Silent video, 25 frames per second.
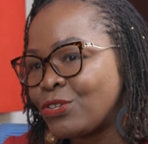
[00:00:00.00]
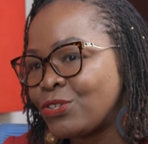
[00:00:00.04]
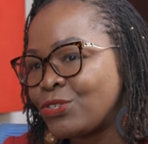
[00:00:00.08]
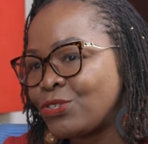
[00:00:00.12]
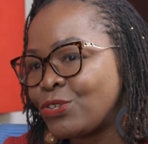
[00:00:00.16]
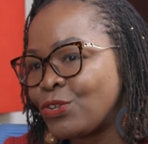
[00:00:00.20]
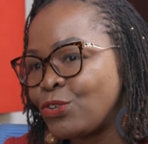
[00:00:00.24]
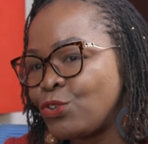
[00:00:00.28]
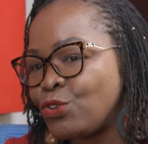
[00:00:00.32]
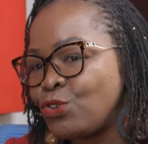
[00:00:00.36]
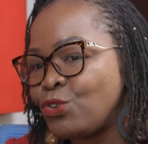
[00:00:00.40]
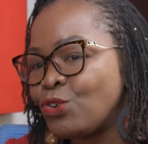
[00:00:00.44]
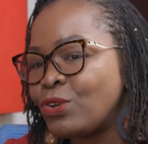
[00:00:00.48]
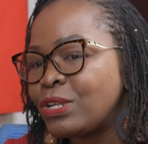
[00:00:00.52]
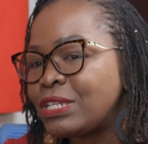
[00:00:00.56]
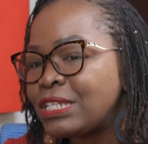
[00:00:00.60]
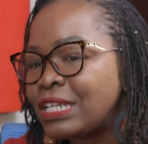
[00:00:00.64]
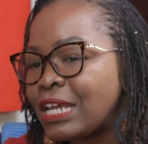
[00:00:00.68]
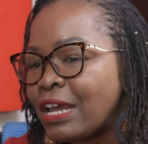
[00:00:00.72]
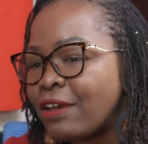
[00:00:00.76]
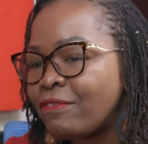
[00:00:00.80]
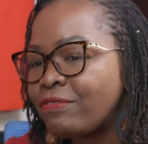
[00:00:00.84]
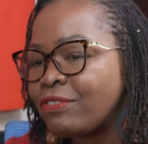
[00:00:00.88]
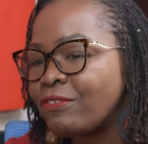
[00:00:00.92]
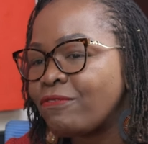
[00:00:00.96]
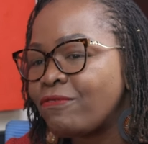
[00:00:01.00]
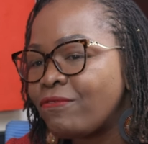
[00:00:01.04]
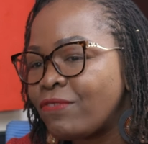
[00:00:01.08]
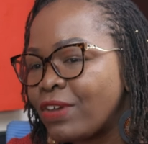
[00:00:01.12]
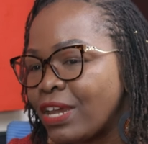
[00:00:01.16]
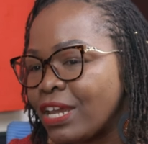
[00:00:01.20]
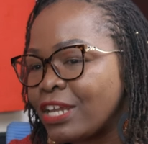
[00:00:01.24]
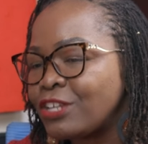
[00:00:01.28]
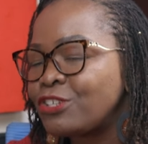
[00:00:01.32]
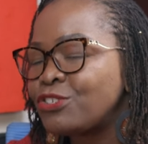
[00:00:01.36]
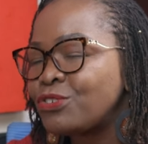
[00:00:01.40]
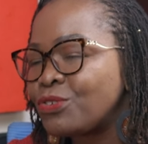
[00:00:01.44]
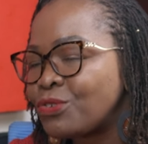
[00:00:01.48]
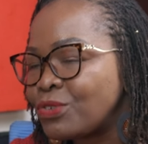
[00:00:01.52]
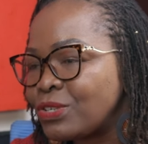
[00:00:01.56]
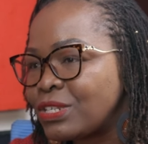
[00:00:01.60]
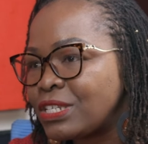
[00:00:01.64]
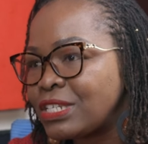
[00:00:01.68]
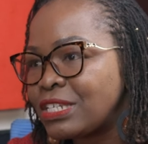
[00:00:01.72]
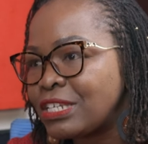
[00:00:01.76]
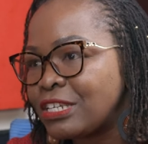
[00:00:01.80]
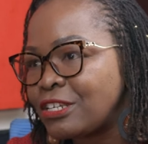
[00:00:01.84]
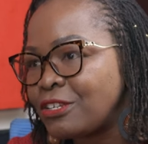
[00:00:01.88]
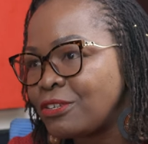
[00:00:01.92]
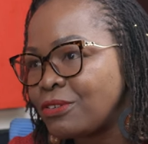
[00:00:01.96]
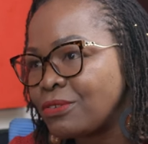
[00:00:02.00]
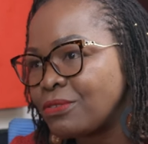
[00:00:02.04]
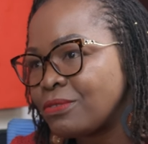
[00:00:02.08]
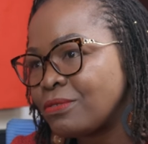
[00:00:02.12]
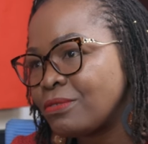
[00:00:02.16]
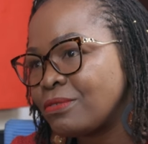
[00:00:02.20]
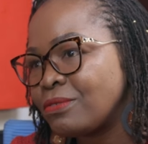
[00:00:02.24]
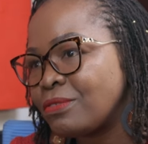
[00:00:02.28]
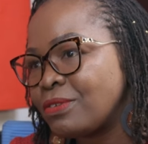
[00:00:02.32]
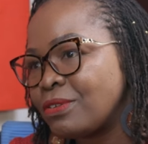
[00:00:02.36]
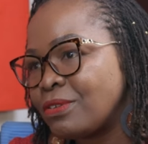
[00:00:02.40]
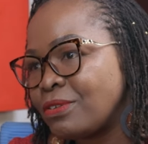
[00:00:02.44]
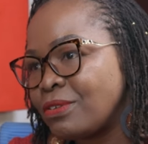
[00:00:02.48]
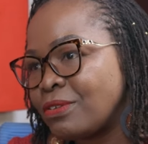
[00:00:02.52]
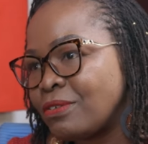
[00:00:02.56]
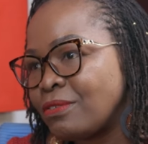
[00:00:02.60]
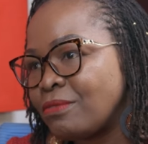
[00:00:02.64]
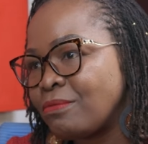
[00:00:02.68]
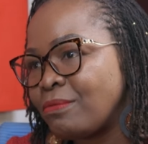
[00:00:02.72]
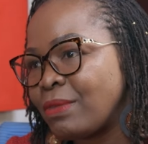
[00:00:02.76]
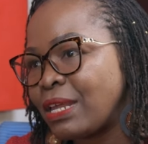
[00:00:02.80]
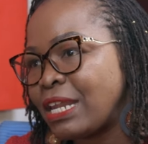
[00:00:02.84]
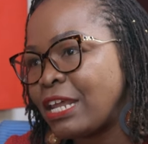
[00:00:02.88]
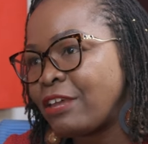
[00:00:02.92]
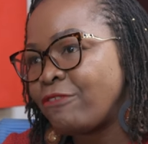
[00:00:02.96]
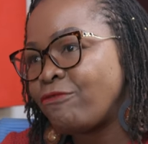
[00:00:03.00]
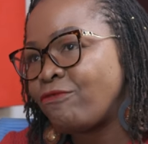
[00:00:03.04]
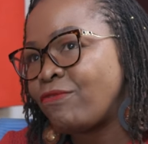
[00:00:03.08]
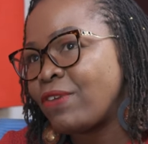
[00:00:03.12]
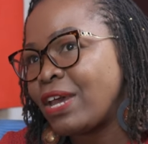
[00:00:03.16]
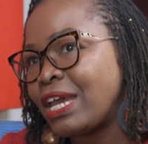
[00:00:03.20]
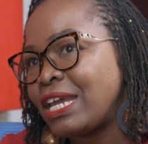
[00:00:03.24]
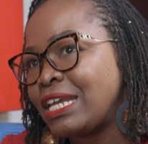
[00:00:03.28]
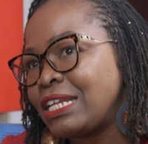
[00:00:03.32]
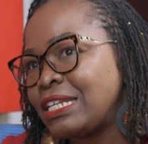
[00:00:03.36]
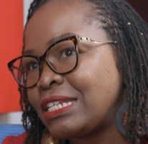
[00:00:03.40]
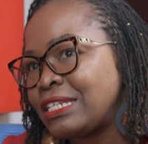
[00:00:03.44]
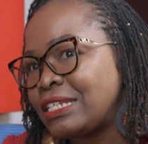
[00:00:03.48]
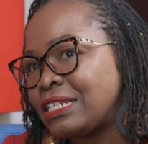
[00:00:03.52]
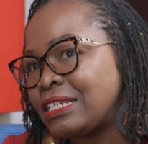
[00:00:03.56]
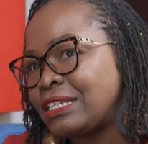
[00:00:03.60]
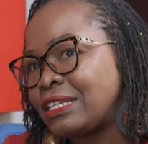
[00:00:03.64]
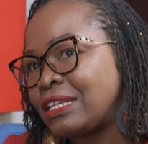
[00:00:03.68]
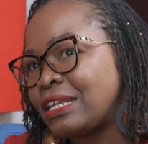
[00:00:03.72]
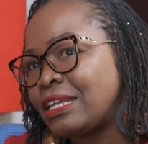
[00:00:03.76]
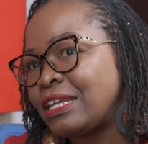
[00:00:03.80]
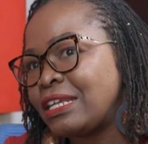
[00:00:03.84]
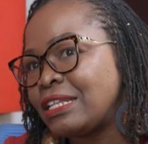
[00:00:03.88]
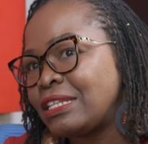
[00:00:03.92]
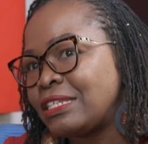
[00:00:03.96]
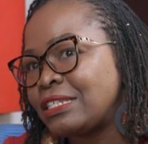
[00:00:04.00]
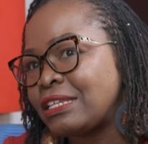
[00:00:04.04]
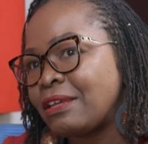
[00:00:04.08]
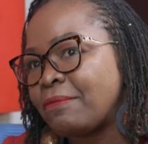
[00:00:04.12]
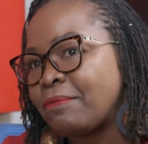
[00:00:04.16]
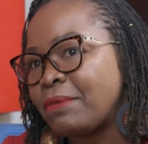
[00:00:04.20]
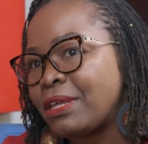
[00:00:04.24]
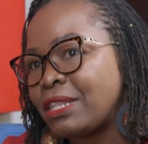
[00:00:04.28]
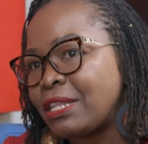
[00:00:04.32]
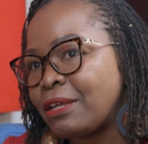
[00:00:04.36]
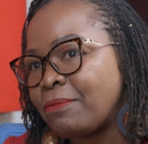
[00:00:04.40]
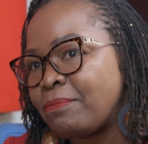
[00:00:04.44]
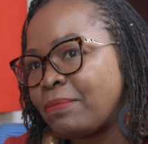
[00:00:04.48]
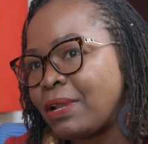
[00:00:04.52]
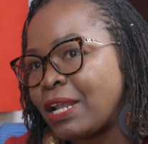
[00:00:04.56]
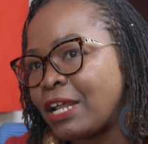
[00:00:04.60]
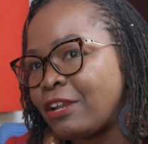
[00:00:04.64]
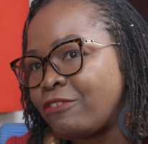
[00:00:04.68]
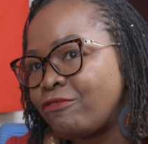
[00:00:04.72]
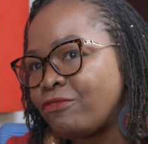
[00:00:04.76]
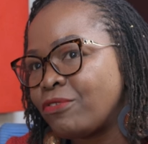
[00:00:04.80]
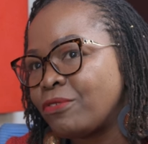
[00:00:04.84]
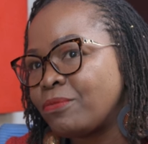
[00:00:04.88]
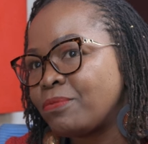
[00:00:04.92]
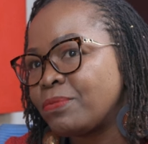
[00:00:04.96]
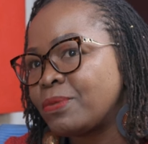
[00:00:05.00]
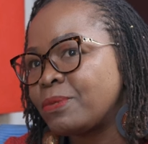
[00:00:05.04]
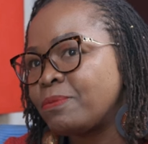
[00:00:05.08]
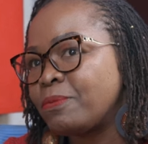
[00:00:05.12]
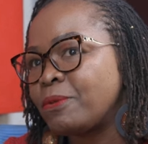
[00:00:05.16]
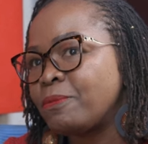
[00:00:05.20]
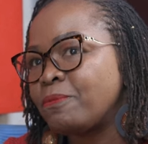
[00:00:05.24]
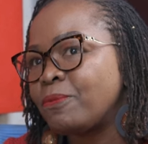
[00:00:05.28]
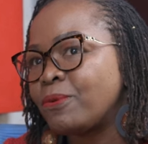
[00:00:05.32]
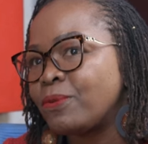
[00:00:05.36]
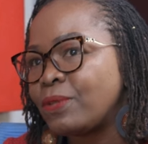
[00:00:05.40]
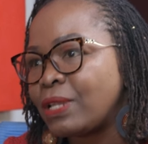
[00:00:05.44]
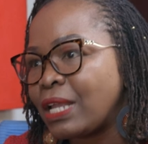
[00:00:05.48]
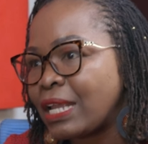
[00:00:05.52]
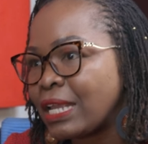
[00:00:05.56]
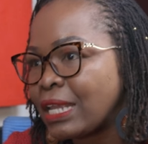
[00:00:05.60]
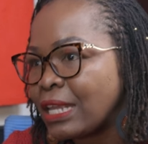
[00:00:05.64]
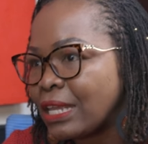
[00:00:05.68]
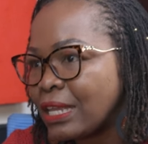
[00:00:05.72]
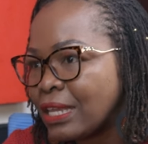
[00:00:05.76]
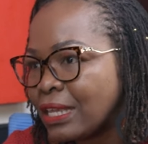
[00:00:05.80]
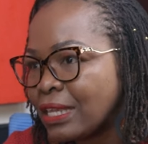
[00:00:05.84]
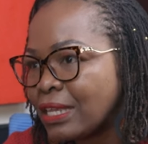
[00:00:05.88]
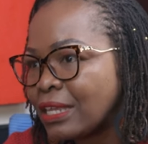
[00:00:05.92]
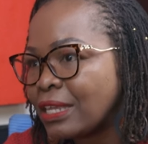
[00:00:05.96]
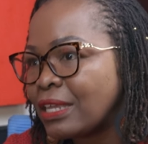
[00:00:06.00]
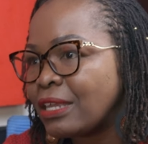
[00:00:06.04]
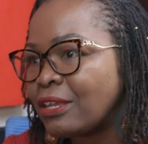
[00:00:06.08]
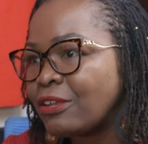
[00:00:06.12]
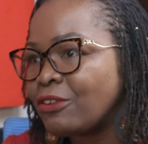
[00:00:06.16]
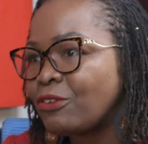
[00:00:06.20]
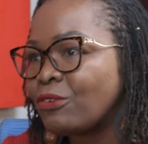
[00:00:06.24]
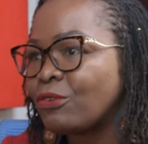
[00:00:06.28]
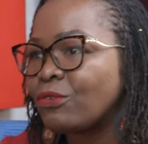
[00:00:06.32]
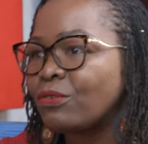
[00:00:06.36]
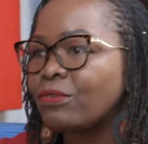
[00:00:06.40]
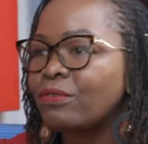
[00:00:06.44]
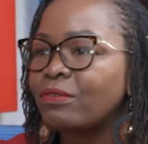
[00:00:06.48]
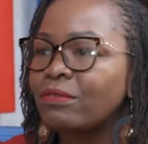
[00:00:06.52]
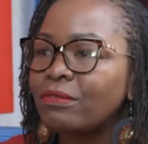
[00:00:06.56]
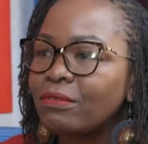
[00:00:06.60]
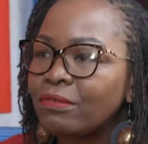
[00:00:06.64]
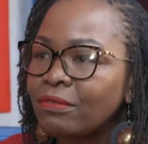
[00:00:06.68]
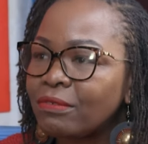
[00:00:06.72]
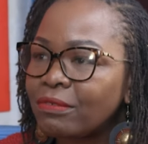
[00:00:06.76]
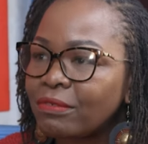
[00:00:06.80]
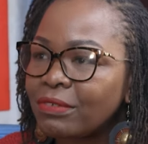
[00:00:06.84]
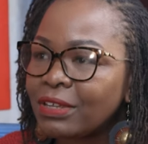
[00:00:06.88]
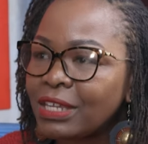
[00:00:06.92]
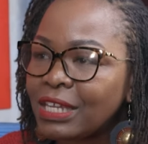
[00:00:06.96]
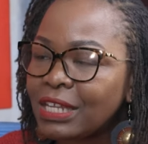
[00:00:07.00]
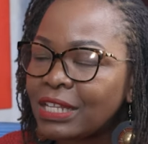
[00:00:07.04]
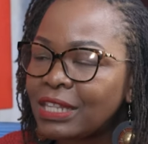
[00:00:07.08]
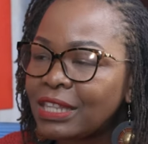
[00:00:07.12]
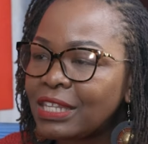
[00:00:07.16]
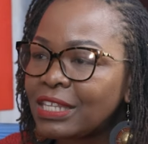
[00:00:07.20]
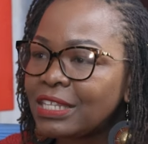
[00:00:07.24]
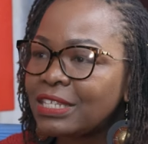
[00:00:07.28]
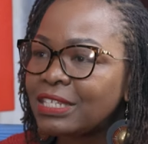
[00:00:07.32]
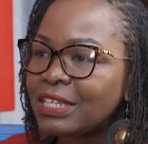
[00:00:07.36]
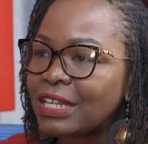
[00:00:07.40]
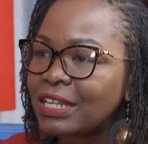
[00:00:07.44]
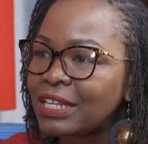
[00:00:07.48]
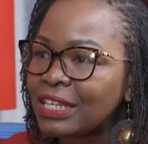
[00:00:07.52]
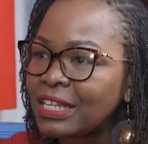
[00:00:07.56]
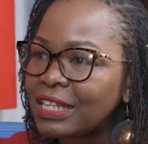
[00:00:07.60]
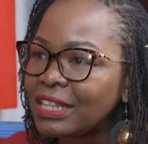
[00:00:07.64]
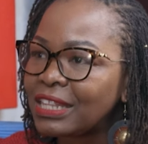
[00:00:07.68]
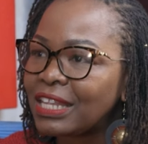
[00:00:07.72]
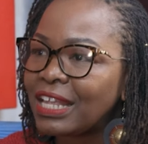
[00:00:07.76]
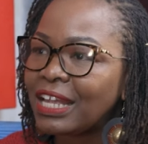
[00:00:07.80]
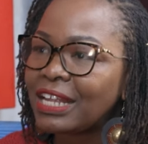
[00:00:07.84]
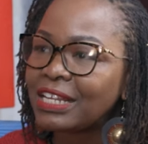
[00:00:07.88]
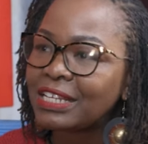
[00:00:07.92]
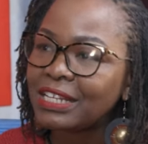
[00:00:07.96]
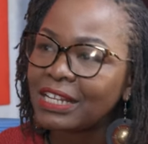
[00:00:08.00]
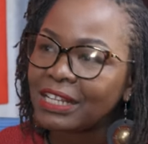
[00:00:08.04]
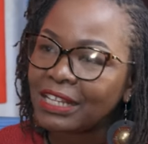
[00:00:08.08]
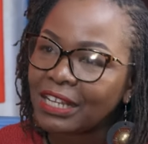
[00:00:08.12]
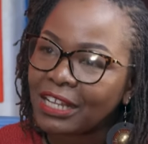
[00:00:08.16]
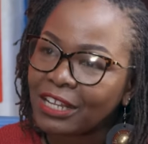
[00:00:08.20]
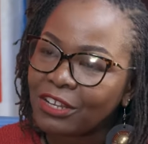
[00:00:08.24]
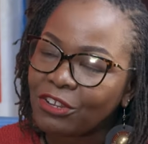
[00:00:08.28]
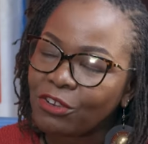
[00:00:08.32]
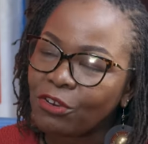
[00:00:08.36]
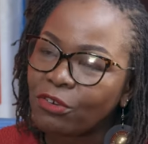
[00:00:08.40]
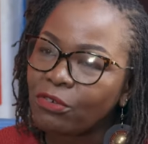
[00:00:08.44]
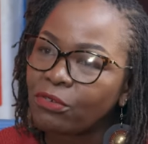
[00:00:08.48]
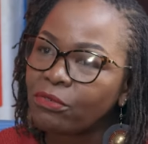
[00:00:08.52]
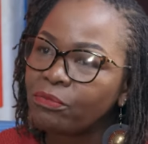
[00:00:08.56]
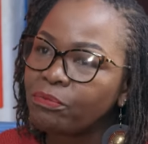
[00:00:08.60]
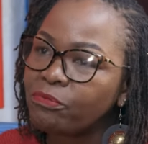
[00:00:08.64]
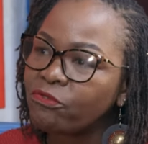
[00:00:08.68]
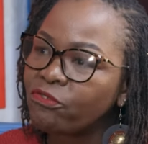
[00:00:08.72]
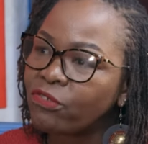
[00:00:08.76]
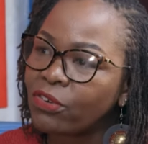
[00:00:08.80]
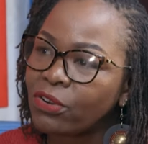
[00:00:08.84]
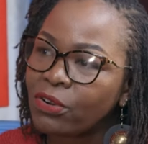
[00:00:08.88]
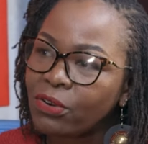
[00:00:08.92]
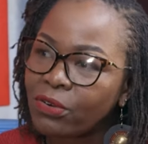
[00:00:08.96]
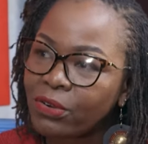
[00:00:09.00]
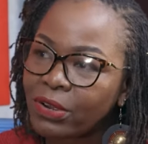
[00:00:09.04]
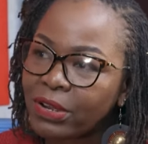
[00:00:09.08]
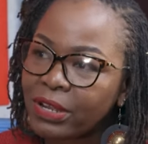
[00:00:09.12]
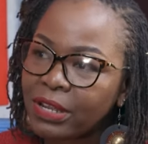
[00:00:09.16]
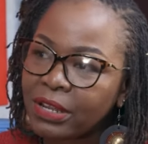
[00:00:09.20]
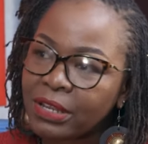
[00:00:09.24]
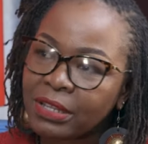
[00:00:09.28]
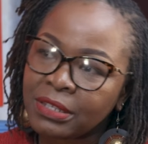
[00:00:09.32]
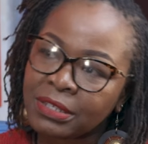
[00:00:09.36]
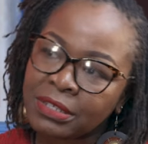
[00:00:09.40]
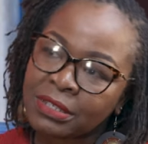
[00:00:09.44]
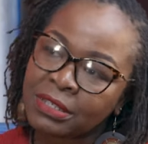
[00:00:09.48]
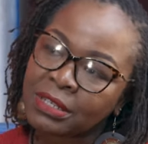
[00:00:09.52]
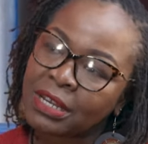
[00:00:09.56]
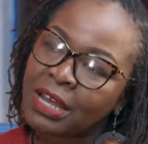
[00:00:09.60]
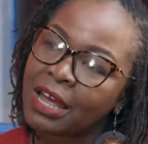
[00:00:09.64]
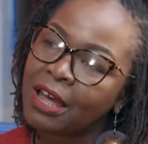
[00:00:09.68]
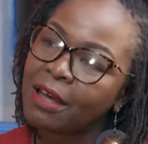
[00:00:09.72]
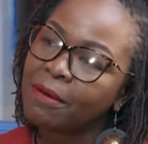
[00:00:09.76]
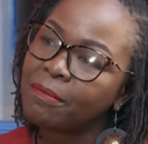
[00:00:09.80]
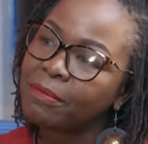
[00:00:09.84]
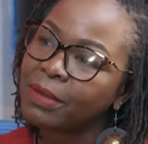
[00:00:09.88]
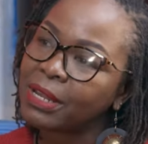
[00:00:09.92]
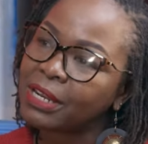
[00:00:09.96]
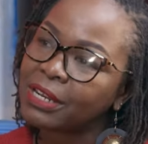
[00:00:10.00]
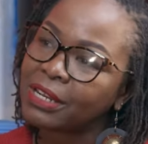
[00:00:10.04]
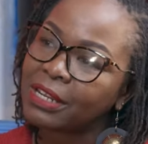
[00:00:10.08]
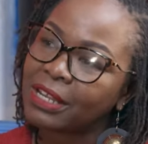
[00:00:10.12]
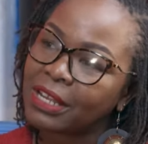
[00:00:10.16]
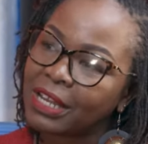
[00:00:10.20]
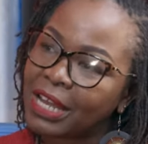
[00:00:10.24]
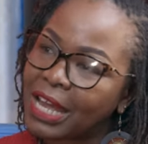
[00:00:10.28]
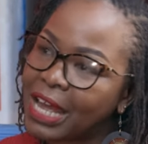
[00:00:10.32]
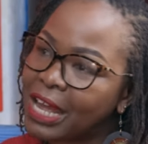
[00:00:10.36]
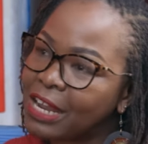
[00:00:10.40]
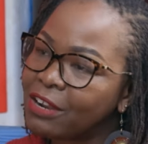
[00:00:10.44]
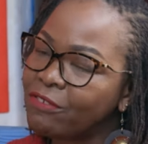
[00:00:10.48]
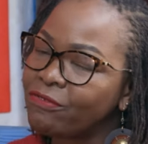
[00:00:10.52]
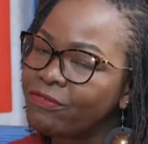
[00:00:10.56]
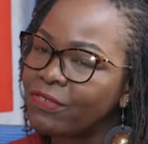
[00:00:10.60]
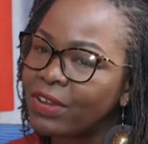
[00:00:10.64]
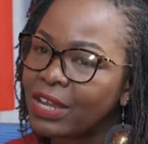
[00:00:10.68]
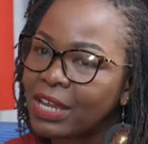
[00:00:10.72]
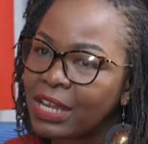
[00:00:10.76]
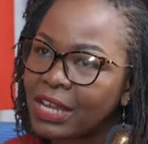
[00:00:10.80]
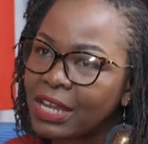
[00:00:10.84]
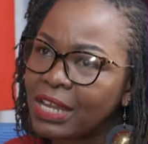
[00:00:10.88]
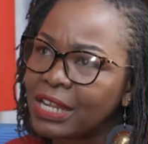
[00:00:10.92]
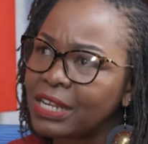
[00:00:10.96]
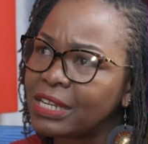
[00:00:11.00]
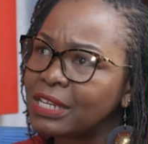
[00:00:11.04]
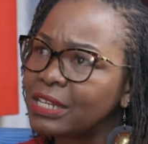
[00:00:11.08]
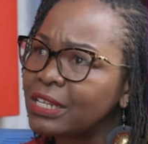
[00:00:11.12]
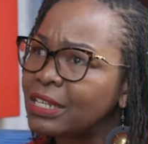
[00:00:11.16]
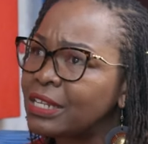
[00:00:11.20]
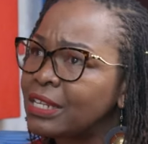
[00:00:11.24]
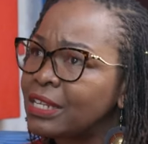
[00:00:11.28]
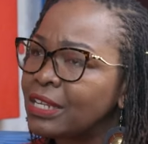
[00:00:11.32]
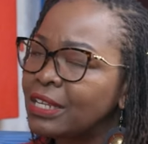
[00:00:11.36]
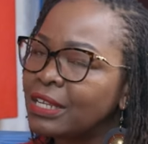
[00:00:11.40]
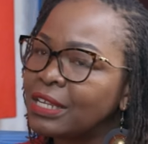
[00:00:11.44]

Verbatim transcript: So you don't have the fire to continue. But I find in some other platforms, people like, you know, hit this and hit that, and then your followers come and they add fire and